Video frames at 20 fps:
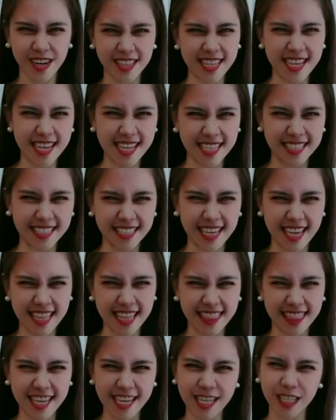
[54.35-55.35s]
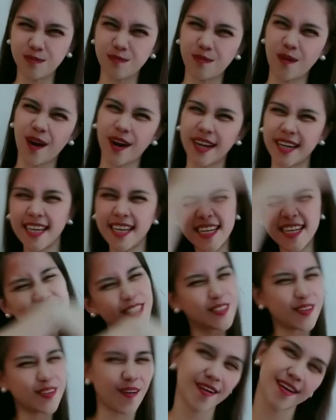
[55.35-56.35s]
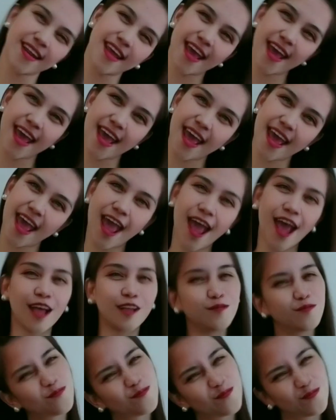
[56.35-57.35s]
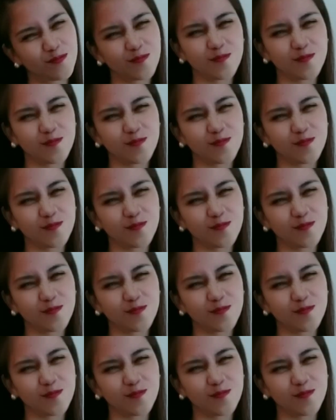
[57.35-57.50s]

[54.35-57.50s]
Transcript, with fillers: Let's get this party started.